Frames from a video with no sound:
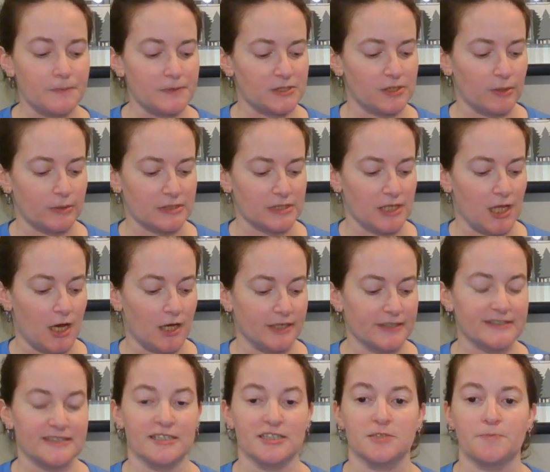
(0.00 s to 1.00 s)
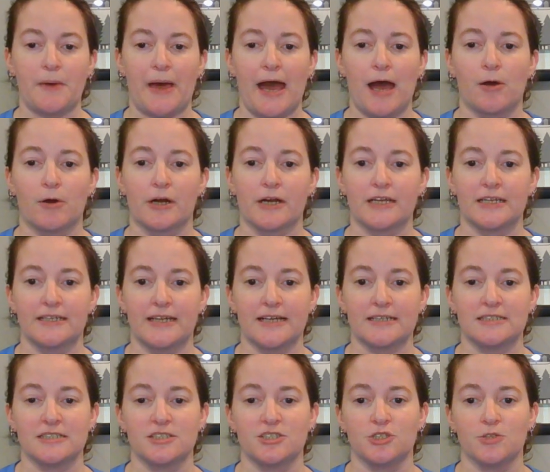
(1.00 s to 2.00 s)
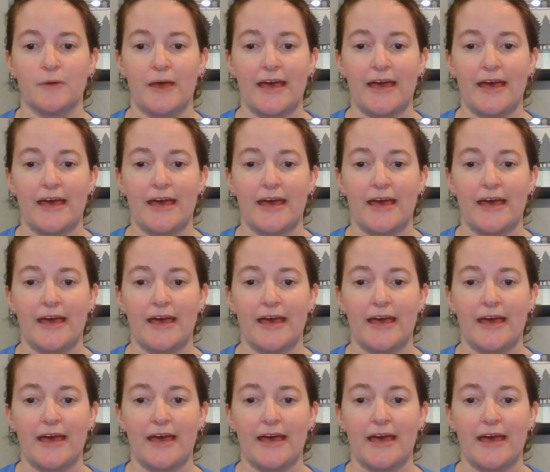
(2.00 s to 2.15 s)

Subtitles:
So as long as there's power connected to